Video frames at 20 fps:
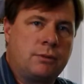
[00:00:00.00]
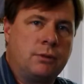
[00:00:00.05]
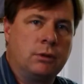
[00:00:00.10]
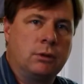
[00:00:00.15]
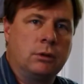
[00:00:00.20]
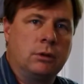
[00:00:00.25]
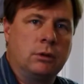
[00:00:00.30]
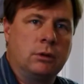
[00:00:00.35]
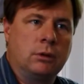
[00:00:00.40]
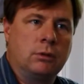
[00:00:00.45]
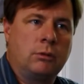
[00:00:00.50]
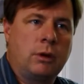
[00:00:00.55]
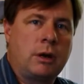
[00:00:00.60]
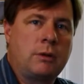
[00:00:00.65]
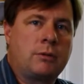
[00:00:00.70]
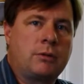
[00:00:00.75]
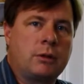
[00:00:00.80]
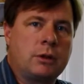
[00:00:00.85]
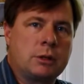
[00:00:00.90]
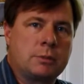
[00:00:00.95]
for
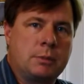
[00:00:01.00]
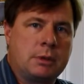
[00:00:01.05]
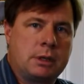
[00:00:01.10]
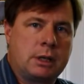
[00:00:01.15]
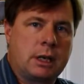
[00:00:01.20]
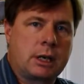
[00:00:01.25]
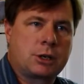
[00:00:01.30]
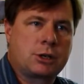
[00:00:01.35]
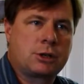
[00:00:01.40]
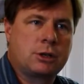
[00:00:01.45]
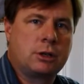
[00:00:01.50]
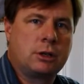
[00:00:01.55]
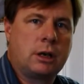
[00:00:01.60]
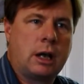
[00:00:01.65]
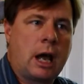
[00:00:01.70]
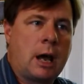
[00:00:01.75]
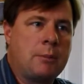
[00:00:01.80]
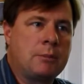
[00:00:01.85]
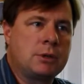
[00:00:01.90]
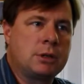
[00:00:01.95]
rainforest
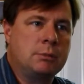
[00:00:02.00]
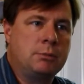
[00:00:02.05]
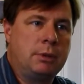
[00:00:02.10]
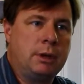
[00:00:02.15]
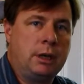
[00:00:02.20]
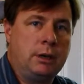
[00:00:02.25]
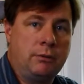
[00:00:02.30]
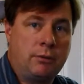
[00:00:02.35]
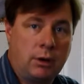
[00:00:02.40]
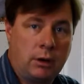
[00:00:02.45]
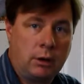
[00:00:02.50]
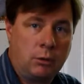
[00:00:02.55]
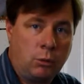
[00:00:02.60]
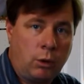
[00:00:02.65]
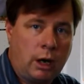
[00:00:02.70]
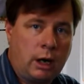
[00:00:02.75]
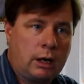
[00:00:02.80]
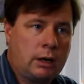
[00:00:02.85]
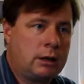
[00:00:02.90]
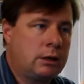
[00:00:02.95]
protection happen to be very
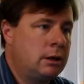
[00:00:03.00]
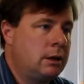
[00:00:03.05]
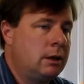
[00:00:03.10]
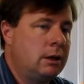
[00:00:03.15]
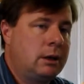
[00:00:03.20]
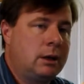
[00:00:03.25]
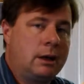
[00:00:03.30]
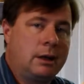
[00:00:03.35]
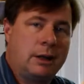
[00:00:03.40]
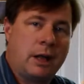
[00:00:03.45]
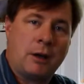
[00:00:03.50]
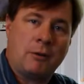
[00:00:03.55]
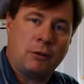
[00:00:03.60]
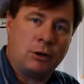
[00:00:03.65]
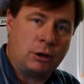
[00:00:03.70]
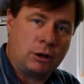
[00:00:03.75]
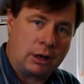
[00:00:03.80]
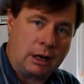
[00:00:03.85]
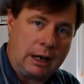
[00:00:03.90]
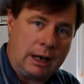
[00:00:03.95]
wet and they have
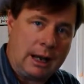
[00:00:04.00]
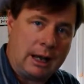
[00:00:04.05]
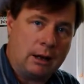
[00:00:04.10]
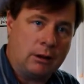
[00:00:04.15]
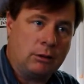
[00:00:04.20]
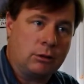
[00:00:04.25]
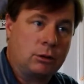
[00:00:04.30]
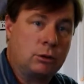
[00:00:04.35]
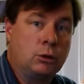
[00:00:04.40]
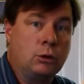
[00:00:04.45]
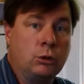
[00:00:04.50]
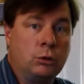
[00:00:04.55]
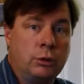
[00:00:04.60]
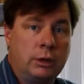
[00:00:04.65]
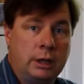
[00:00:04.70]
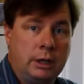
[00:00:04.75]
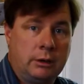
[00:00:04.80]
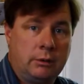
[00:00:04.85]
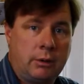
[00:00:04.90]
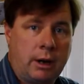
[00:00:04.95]
a lot of cloud
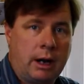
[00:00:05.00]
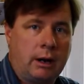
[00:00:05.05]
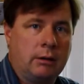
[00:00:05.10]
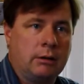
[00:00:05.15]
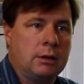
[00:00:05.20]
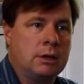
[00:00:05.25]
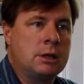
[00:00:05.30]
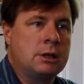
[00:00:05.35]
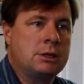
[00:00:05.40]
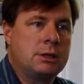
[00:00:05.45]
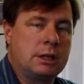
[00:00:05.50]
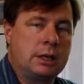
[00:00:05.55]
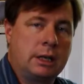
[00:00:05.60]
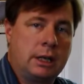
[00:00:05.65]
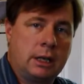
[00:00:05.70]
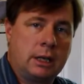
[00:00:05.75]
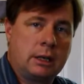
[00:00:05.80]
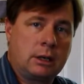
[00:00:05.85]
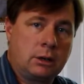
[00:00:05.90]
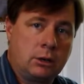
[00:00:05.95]
all year round. To
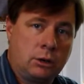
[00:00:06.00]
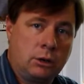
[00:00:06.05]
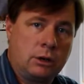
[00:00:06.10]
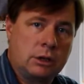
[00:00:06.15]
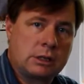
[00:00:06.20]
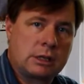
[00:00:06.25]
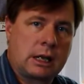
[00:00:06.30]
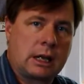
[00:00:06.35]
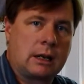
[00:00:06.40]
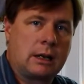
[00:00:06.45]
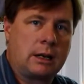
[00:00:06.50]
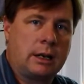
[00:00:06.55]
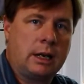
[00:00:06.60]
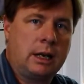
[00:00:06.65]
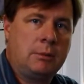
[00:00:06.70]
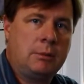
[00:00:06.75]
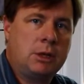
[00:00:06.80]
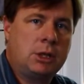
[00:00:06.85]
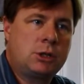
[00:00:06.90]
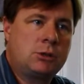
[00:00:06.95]
get good
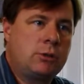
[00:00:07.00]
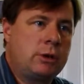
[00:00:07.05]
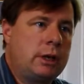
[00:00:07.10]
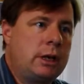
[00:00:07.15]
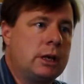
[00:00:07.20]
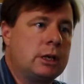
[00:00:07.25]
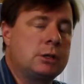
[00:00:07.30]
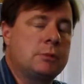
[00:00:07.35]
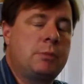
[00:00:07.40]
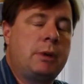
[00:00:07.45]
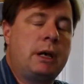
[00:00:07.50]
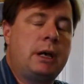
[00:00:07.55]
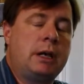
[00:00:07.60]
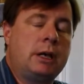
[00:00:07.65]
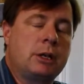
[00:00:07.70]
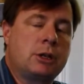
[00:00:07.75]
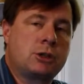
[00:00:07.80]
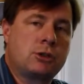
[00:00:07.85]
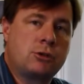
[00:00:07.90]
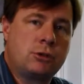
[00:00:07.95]
satellite imagery has been
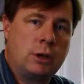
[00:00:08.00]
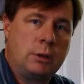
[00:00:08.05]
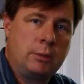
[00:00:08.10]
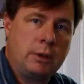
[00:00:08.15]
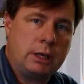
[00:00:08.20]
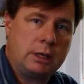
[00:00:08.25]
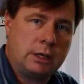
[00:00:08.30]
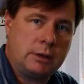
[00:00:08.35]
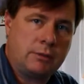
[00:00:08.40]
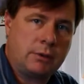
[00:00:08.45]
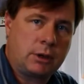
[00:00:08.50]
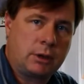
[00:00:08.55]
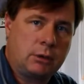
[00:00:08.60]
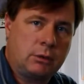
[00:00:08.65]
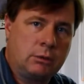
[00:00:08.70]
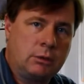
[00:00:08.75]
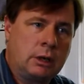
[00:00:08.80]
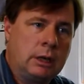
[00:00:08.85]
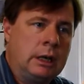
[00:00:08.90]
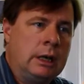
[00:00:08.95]
extremely
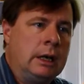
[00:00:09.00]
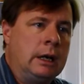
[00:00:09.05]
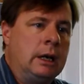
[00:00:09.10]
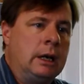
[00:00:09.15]
difficult,